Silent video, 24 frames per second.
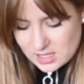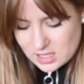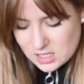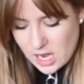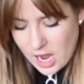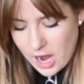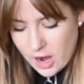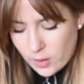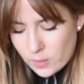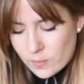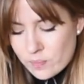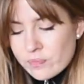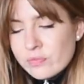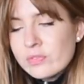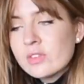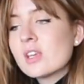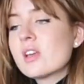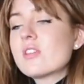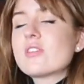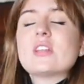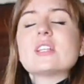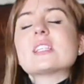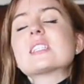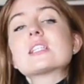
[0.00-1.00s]
So
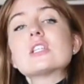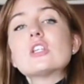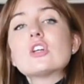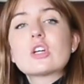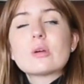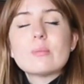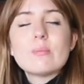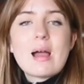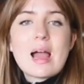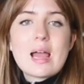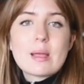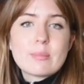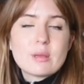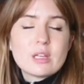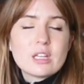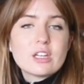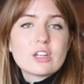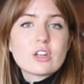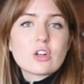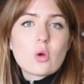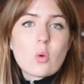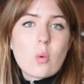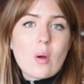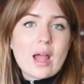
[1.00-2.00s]
this look might be
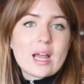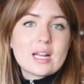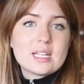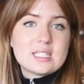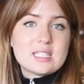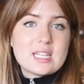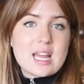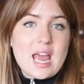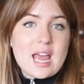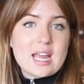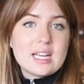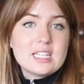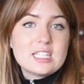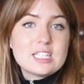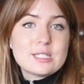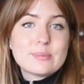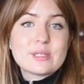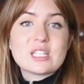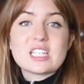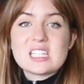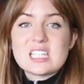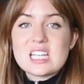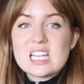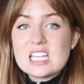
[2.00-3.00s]
an acquired taste
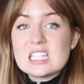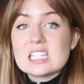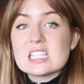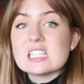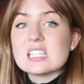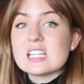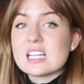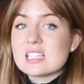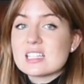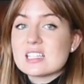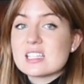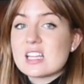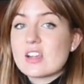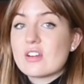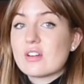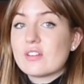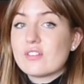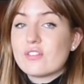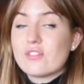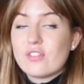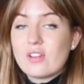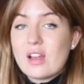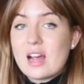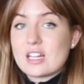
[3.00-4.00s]
because it isn't necessarily
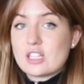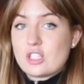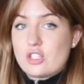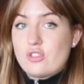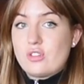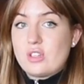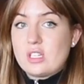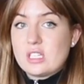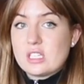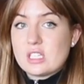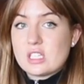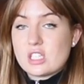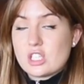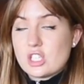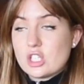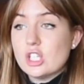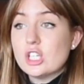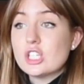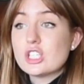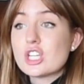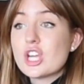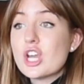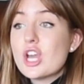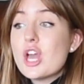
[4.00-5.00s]
flattering as
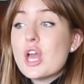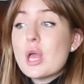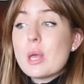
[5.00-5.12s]
such.